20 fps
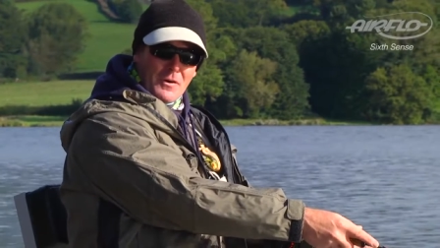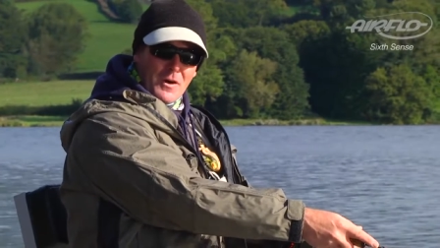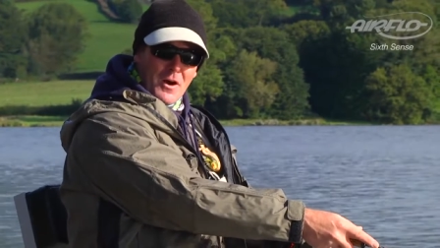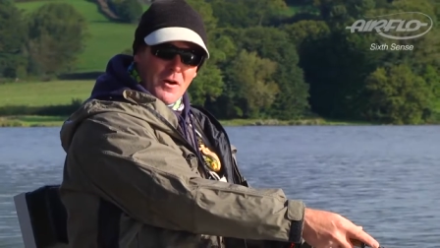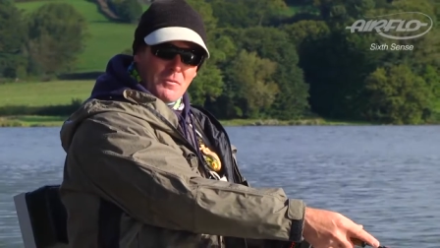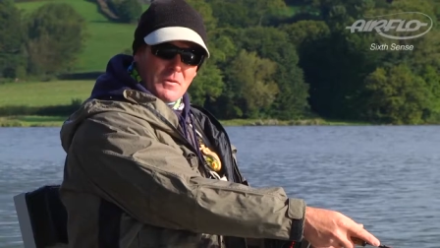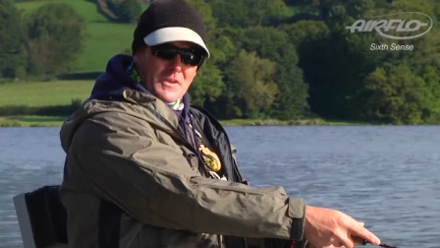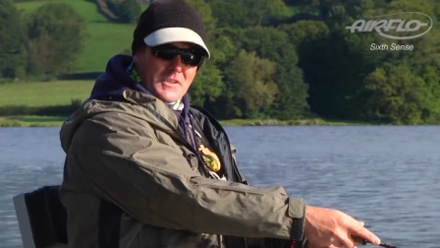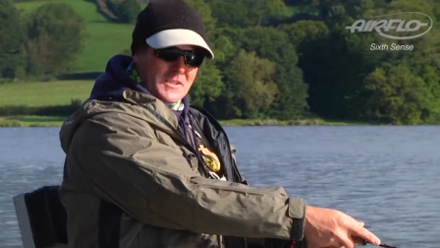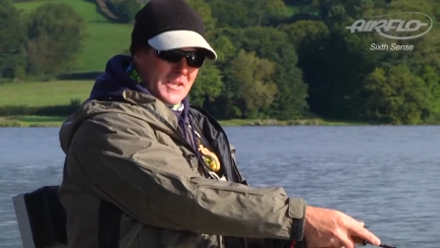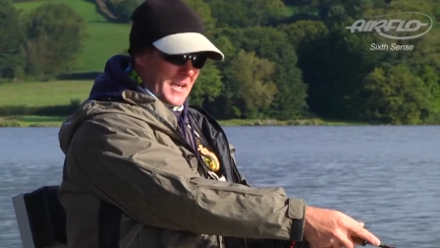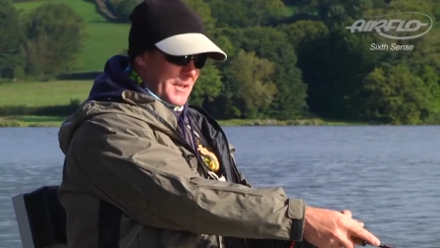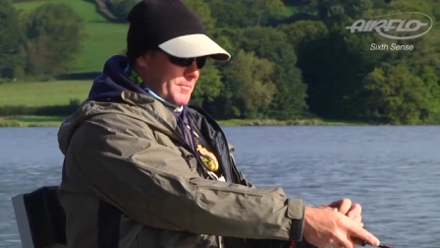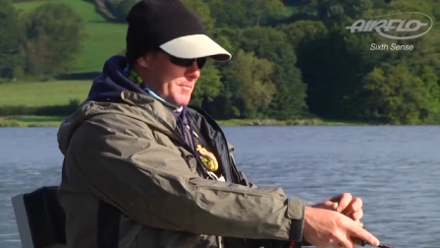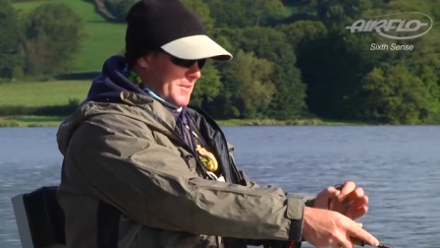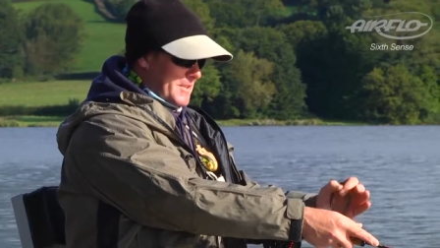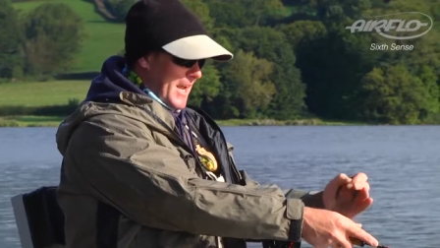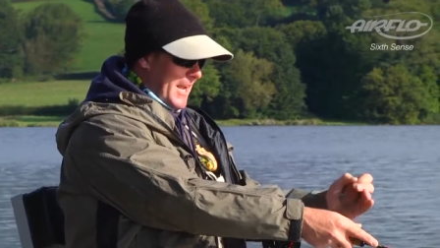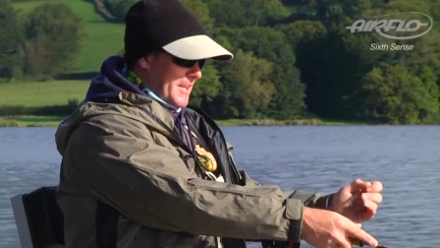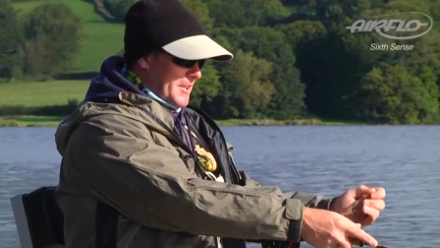only
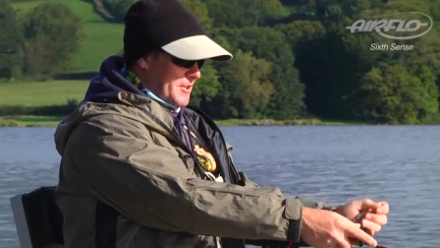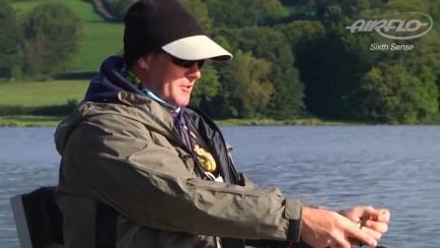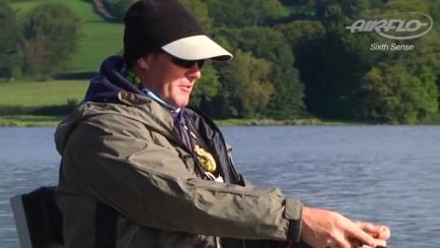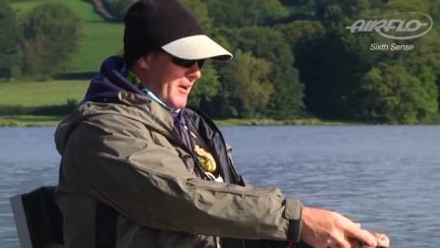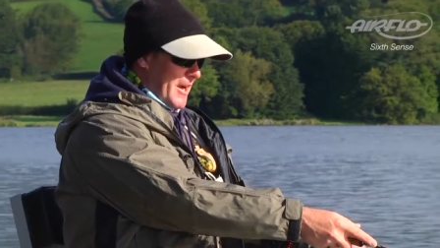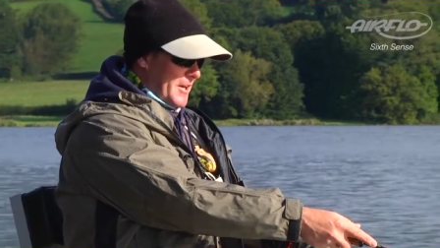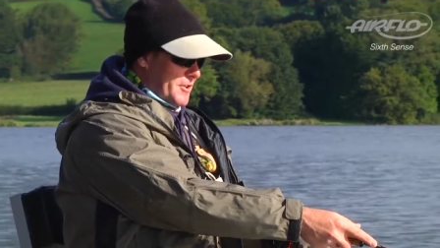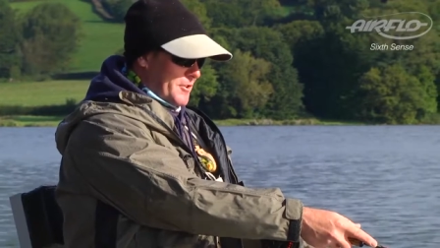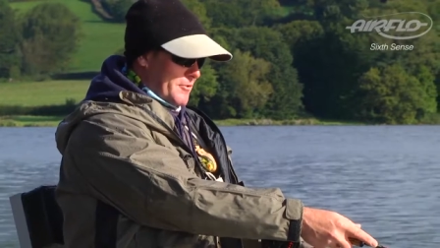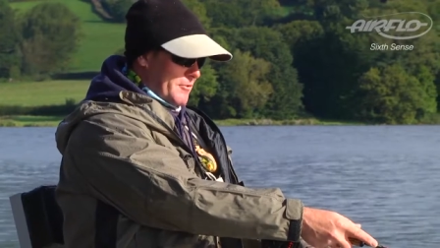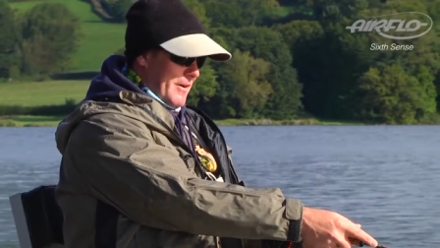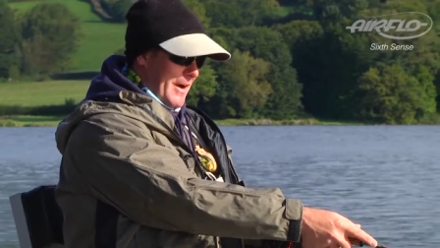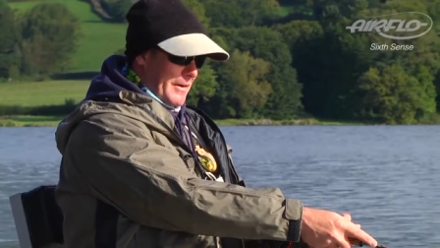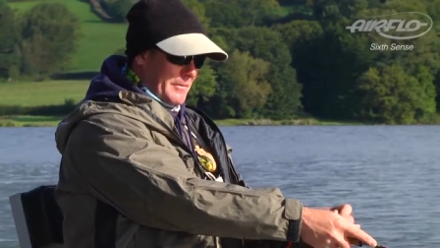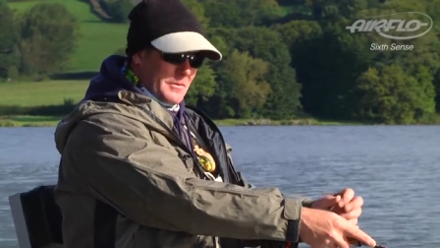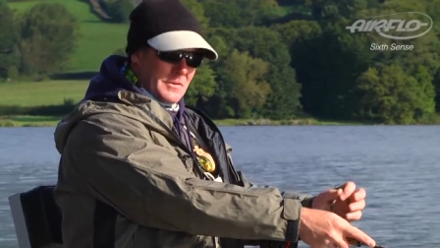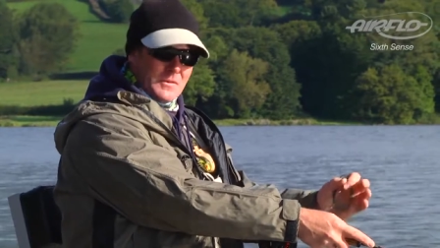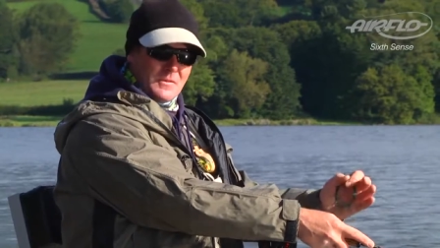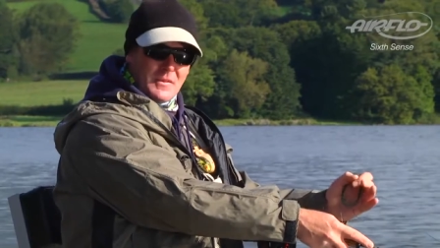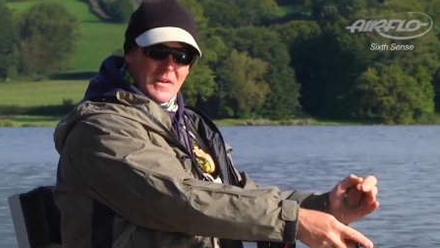6% stretch
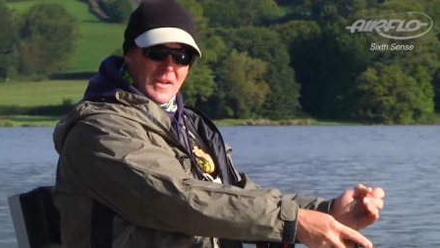throughout.